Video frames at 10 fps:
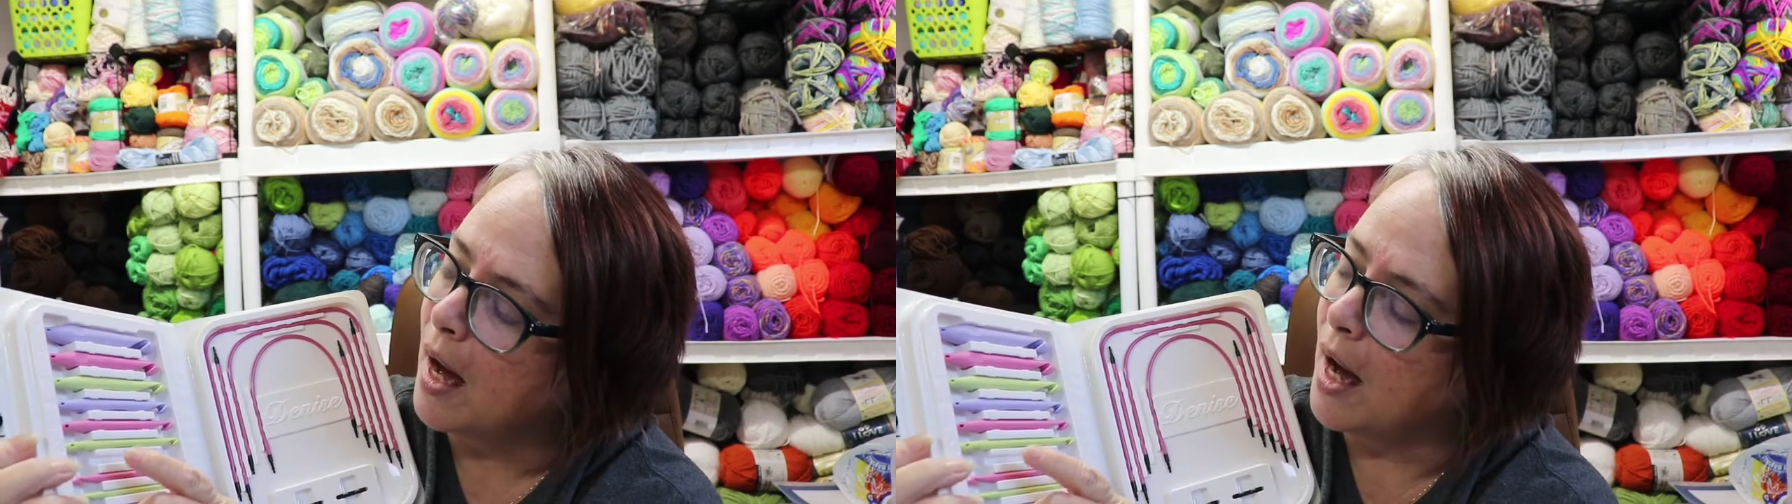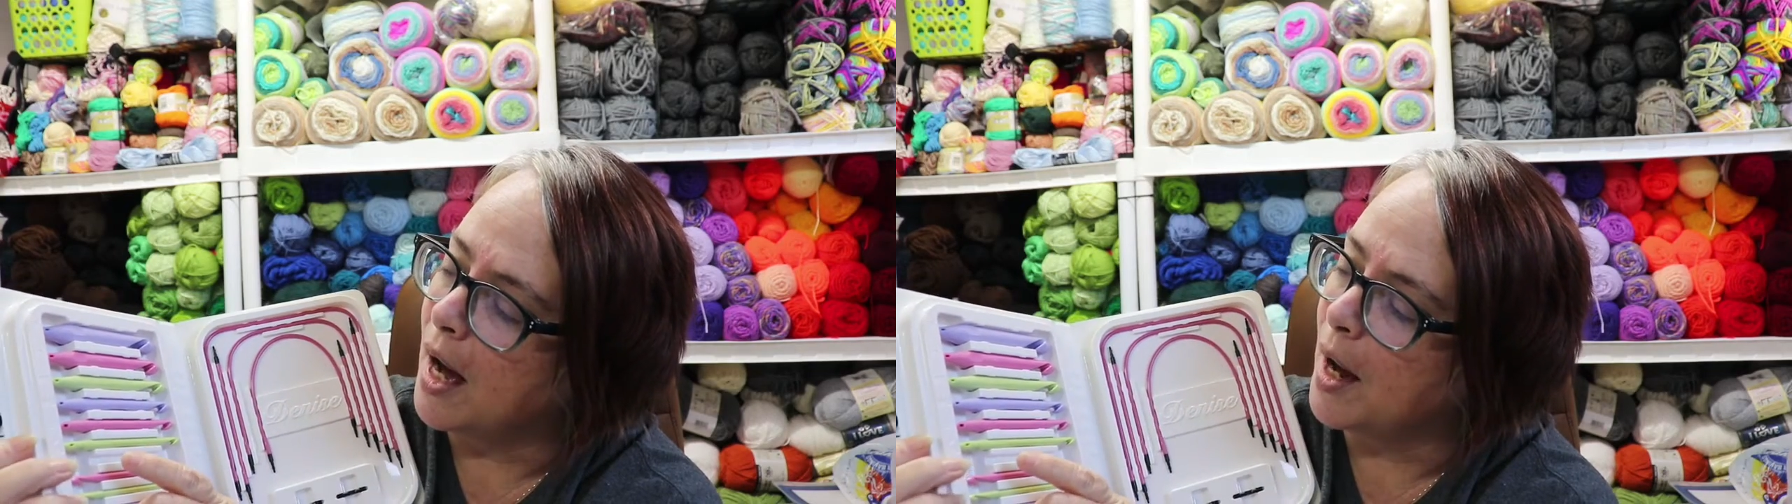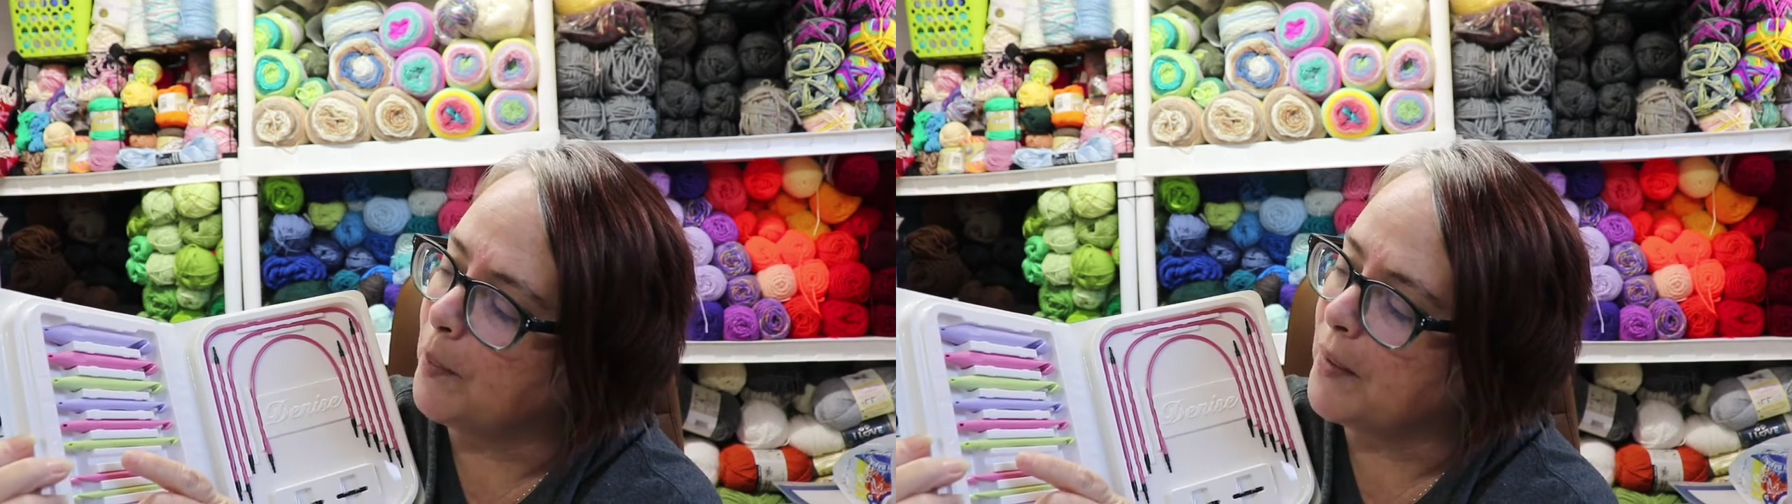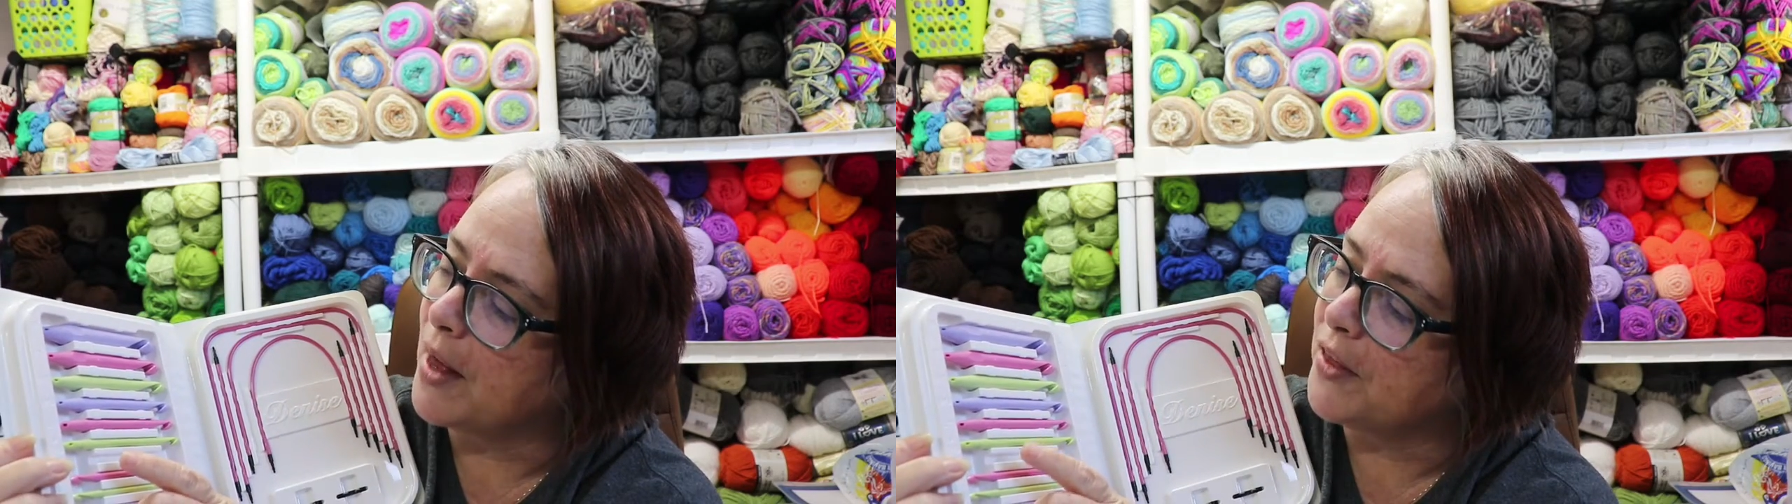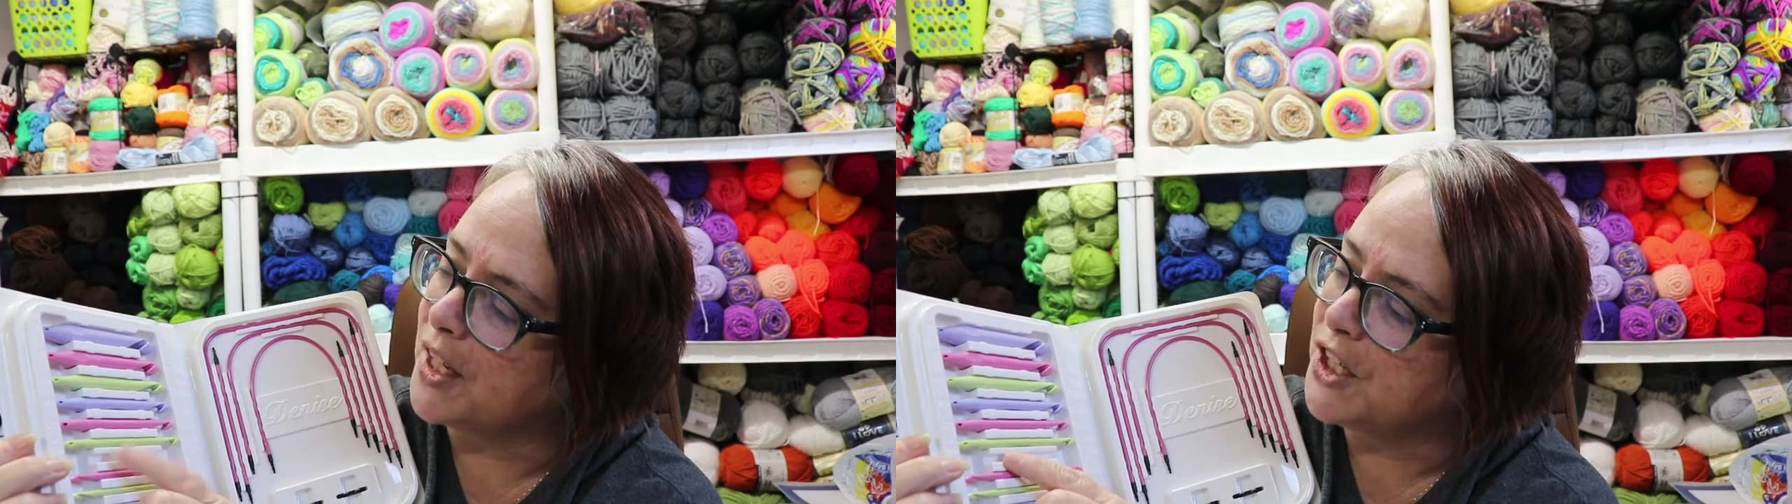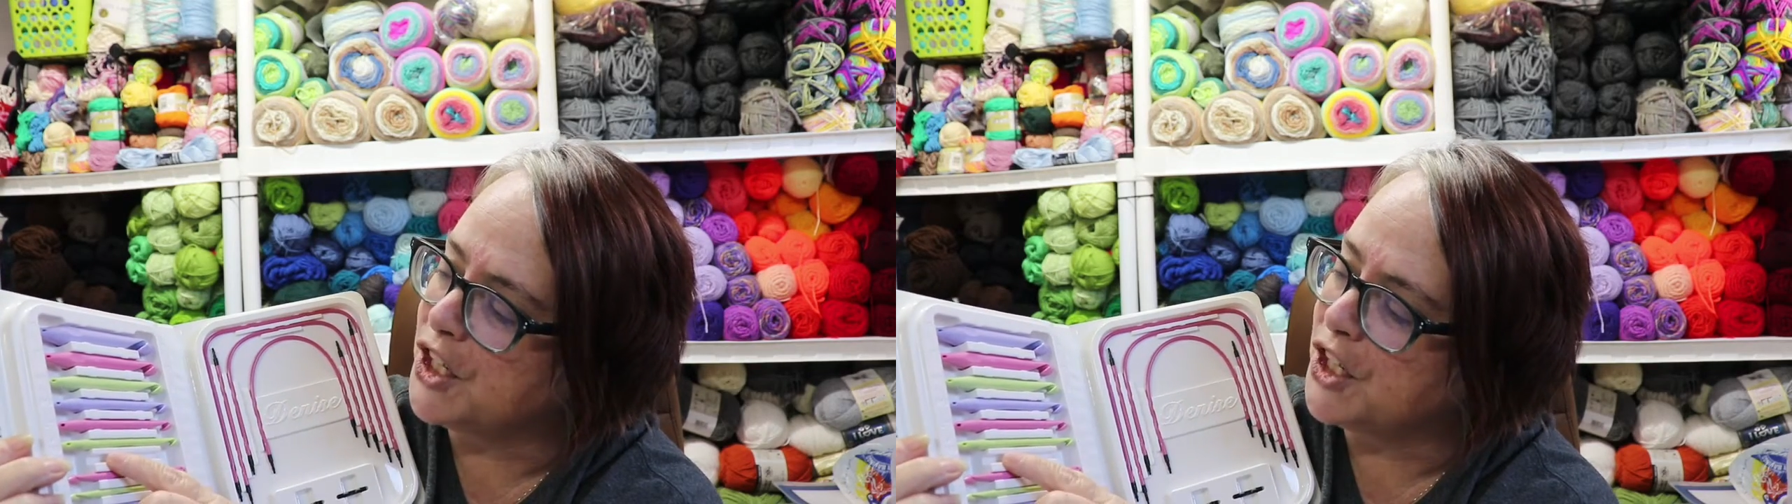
The